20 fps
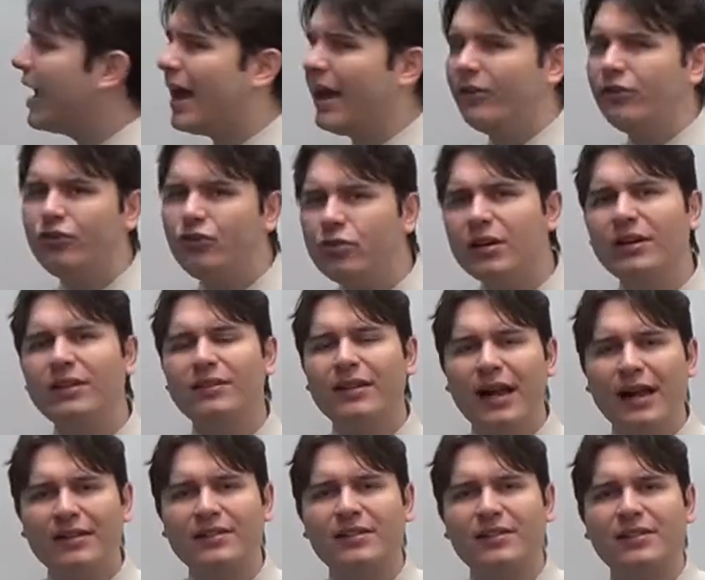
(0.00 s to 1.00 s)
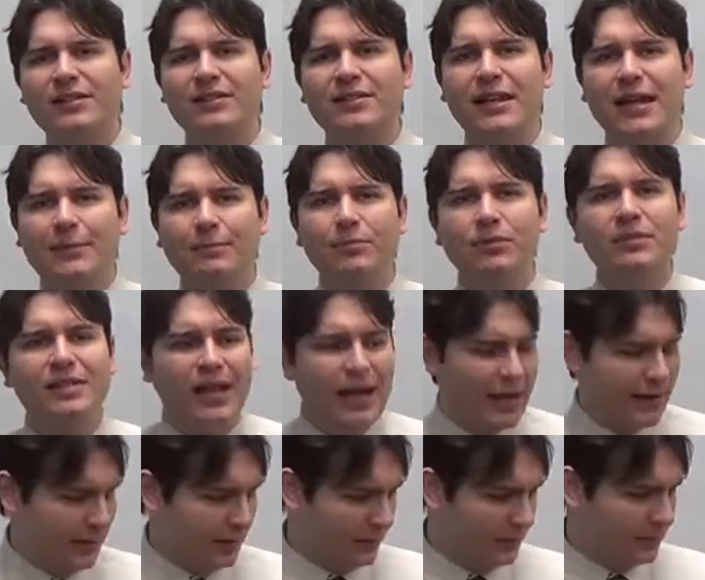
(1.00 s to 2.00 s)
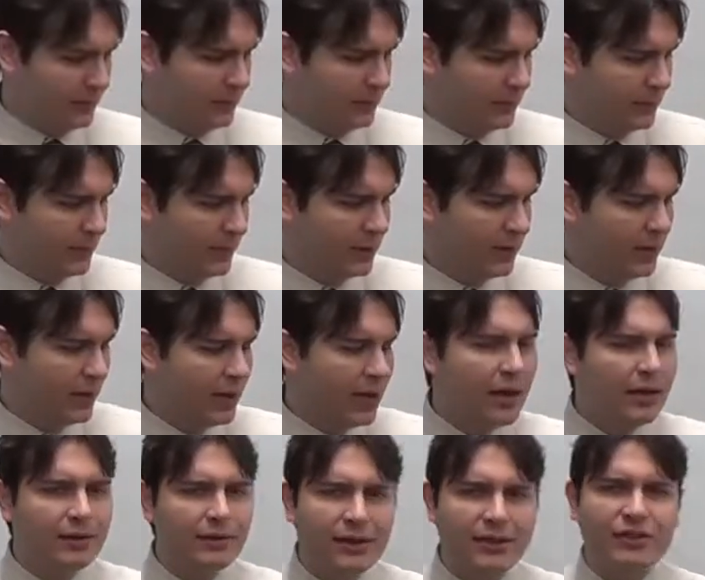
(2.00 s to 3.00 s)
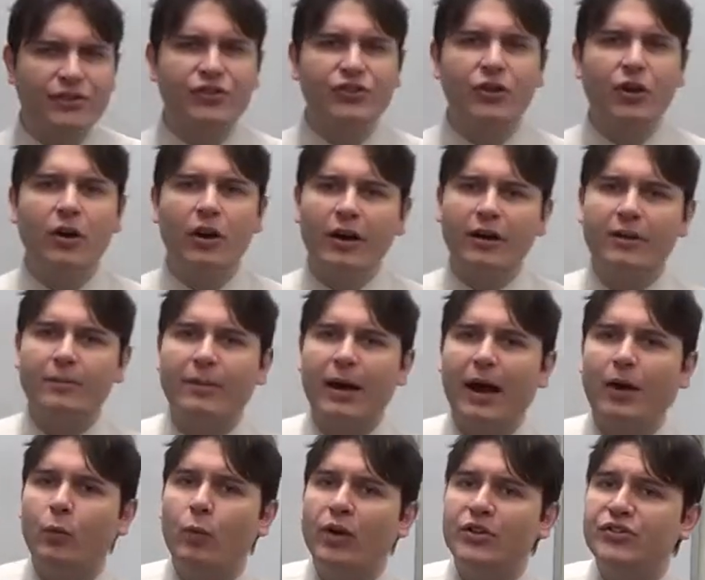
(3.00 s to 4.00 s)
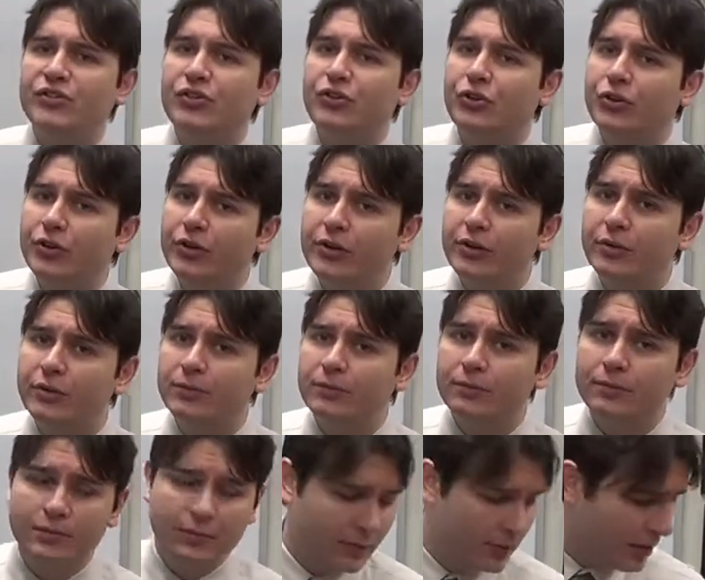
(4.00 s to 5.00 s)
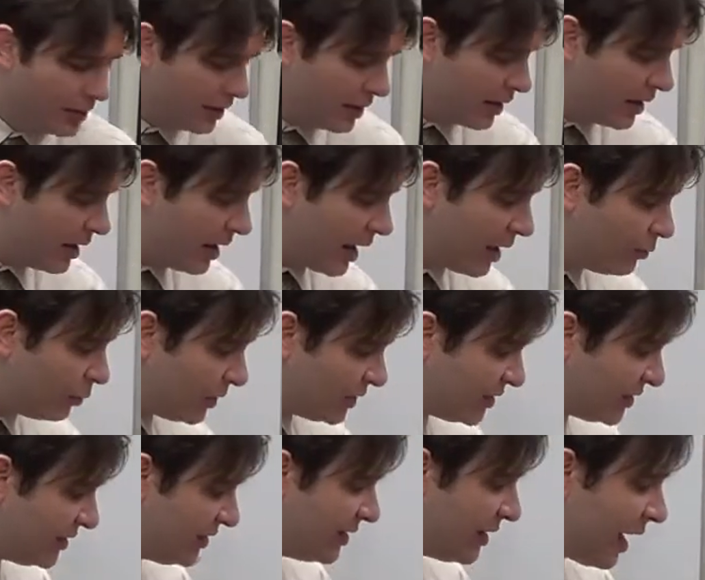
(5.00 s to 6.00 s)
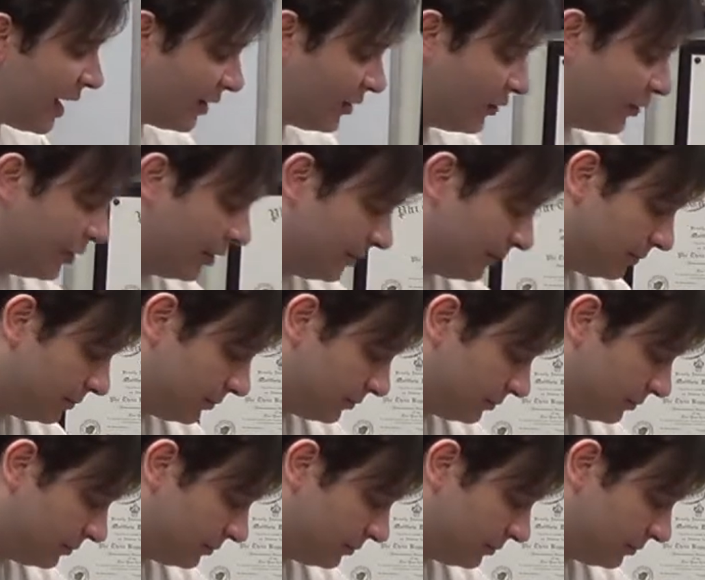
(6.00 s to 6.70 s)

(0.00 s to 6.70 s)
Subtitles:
as you collect sample data, let's talk about what's good and what's not good.